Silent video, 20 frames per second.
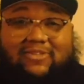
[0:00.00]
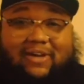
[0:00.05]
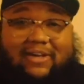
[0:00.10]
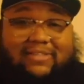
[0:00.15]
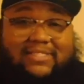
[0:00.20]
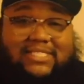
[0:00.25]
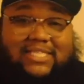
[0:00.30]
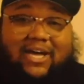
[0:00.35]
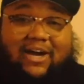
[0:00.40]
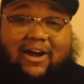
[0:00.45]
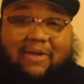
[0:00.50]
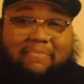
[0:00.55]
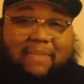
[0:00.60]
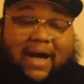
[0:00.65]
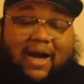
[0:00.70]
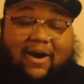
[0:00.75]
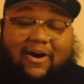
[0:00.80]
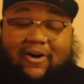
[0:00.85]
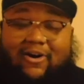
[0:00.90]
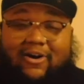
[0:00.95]
I'm sorry, my
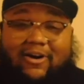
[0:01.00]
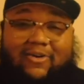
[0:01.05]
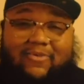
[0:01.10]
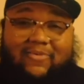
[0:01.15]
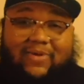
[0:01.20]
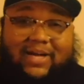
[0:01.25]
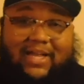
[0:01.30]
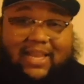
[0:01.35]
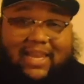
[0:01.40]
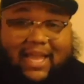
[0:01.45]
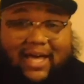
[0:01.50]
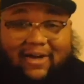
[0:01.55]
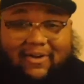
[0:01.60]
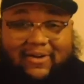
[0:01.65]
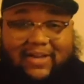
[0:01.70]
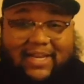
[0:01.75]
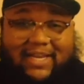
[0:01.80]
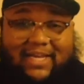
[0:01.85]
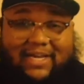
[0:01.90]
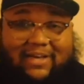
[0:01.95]
arm wasn't
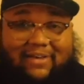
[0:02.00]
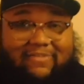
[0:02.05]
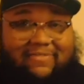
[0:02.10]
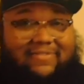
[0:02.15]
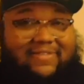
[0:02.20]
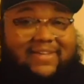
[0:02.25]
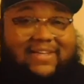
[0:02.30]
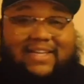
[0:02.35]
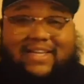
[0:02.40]
long enough.